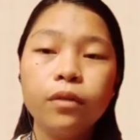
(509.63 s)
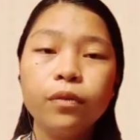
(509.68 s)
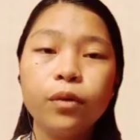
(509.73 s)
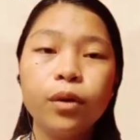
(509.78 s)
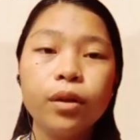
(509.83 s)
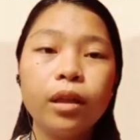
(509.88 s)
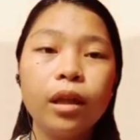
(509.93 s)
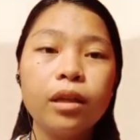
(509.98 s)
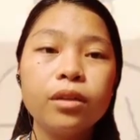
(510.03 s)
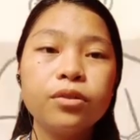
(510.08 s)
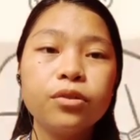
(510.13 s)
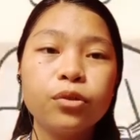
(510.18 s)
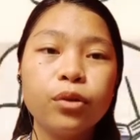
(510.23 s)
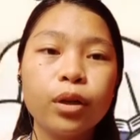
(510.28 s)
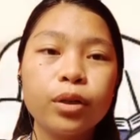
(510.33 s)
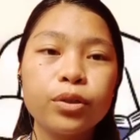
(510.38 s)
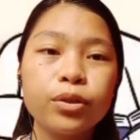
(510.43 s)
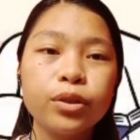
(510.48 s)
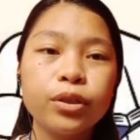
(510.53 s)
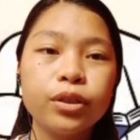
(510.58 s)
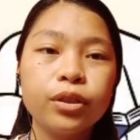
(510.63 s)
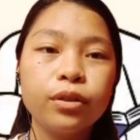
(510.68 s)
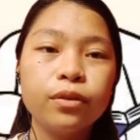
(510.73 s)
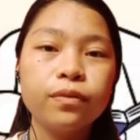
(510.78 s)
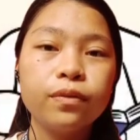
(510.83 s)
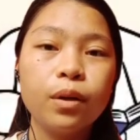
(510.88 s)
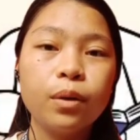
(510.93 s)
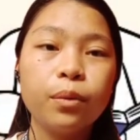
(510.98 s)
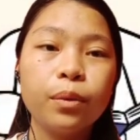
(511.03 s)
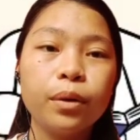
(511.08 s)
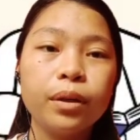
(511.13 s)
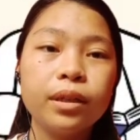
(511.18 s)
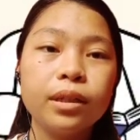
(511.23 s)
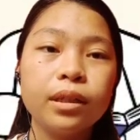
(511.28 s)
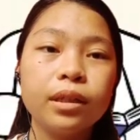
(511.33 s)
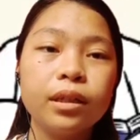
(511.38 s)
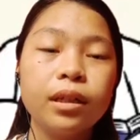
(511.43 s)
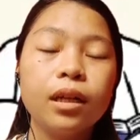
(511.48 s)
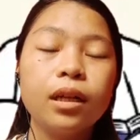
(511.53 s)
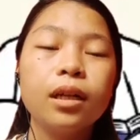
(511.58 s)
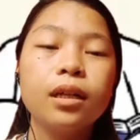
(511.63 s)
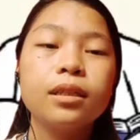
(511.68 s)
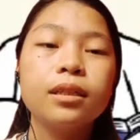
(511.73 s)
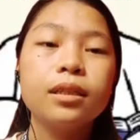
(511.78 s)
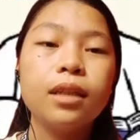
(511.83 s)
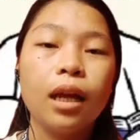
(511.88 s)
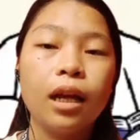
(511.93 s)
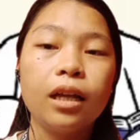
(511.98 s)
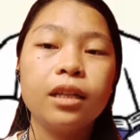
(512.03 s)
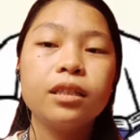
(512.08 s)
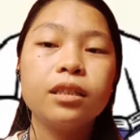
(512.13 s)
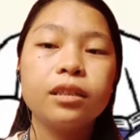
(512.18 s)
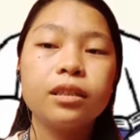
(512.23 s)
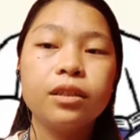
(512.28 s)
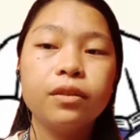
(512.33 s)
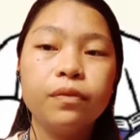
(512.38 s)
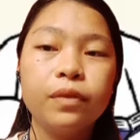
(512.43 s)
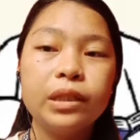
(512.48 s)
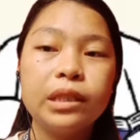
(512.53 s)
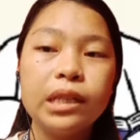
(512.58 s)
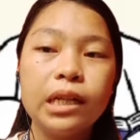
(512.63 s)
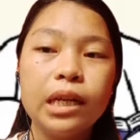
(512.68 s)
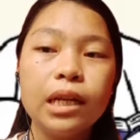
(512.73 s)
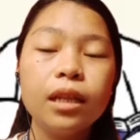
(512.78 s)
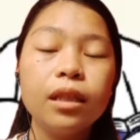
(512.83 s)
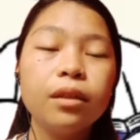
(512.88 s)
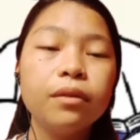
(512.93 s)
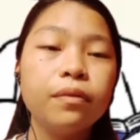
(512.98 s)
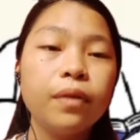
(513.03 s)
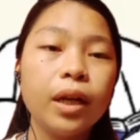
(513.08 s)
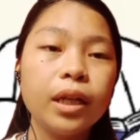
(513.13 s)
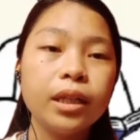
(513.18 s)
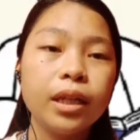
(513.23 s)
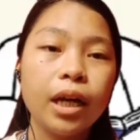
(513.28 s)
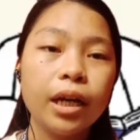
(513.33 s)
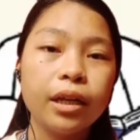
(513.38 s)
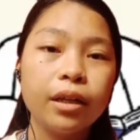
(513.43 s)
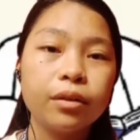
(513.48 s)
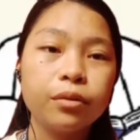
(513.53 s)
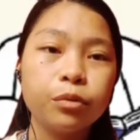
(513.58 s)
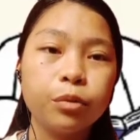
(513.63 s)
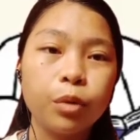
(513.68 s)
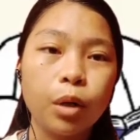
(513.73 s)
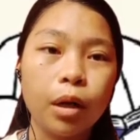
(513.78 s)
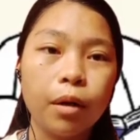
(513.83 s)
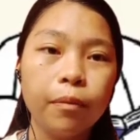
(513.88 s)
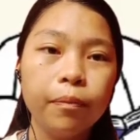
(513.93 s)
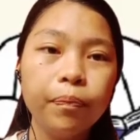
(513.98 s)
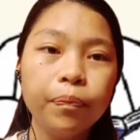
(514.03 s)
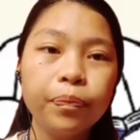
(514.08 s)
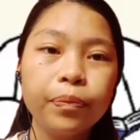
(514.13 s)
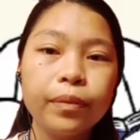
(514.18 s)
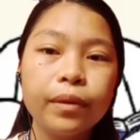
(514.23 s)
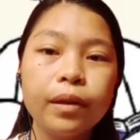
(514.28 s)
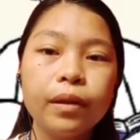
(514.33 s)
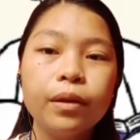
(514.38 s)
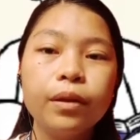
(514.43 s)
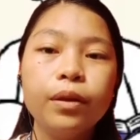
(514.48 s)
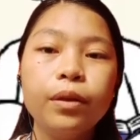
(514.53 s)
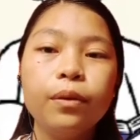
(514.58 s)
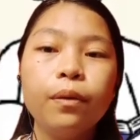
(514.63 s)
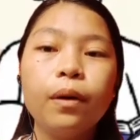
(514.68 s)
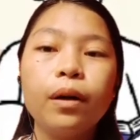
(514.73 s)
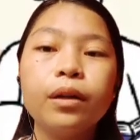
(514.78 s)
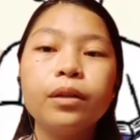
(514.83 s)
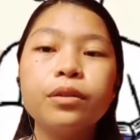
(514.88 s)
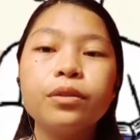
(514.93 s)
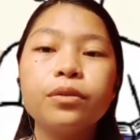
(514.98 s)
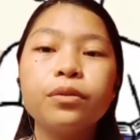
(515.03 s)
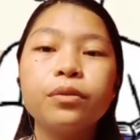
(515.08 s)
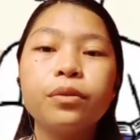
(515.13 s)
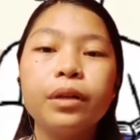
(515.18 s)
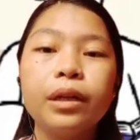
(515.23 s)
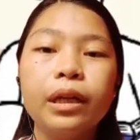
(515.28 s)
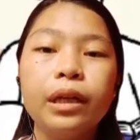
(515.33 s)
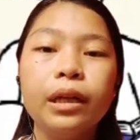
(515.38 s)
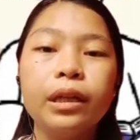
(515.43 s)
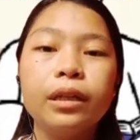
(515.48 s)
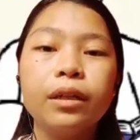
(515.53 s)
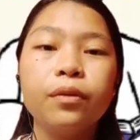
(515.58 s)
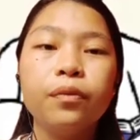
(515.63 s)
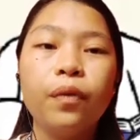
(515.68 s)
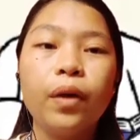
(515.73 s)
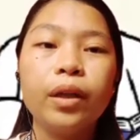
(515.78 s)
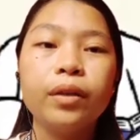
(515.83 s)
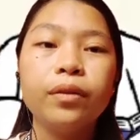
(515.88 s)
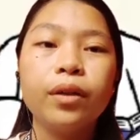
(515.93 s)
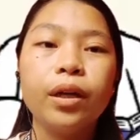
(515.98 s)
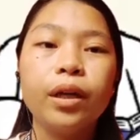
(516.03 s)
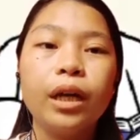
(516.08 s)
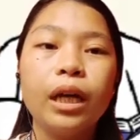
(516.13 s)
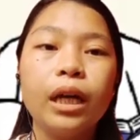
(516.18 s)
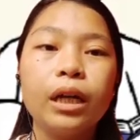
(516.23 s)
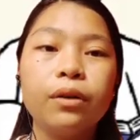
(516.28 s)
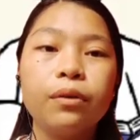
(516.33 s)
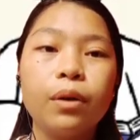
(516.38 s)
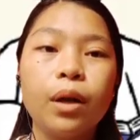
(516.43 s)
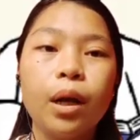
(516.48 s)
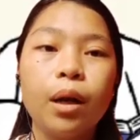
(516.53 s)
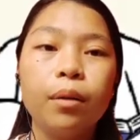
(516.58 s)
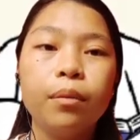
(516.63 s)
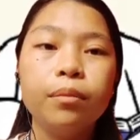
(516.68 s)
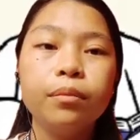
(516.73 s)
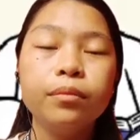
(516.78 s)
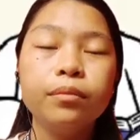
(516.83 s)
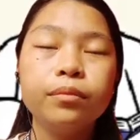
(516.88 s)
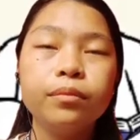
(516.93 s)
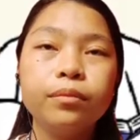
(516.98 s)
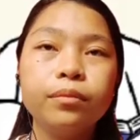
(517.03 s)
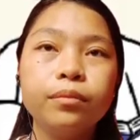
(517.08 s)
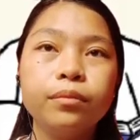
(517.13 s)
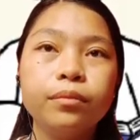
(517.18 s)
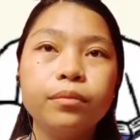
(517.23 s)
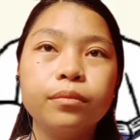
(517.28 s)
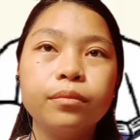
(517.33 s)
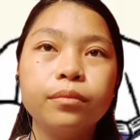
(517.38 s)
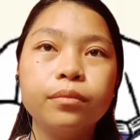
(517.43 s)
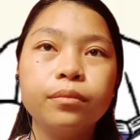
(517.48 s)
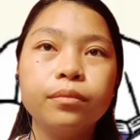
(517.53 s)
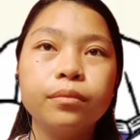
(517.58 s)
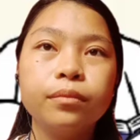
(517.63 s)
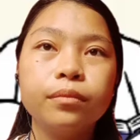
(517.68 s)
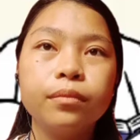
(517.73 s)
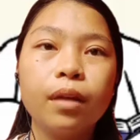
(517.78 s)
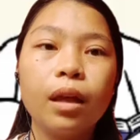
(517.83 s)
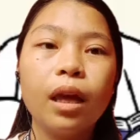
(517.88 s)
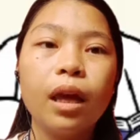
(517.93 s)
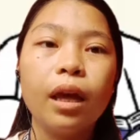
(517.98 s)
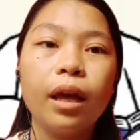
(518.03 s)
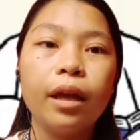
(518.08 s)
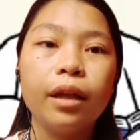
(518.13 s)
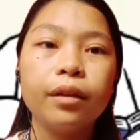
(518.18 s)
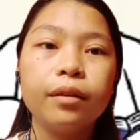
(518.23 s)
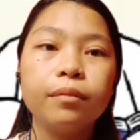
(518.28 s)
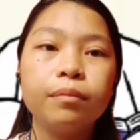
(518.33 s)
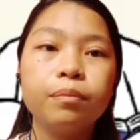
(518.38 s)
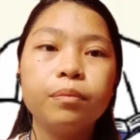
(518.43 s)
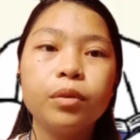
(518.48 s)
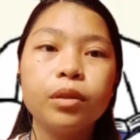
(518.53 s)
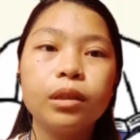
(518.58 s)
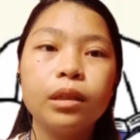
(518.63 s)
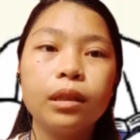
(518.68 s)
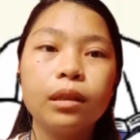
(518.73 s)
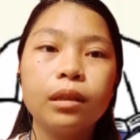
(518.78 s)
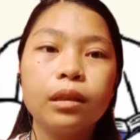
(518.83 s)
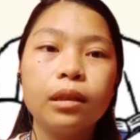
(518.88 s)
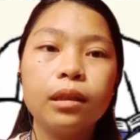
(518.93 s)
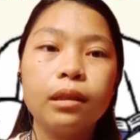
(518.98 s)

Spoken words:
for the instruction of our second activity, the Venn diagram, you are to create a Venn diagram and put the